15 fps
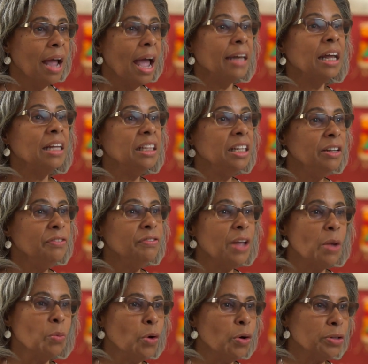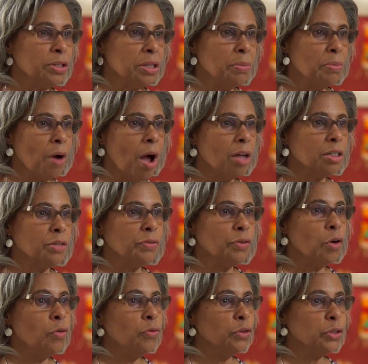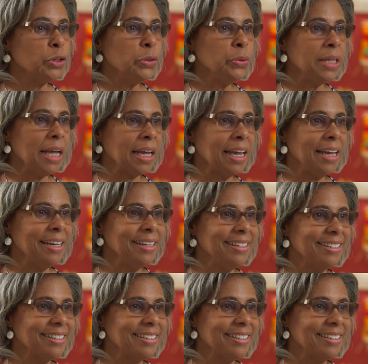and I lived and worked in the Bronx for over two decades. I